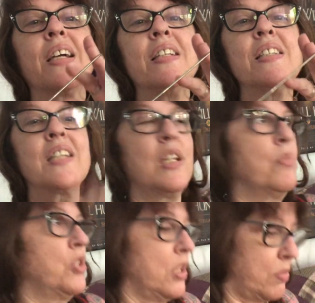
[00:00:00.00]
just keep
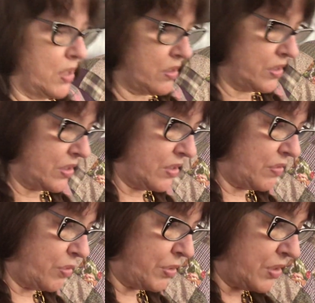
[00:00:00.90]
cheap necklaces
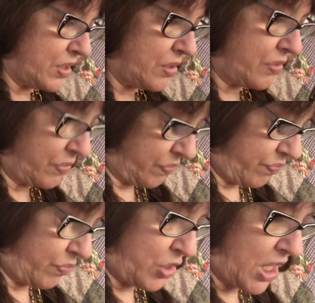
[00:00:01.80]
for myself.
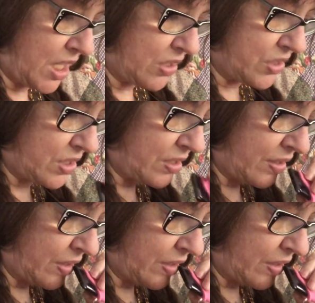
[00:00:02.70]
Chains.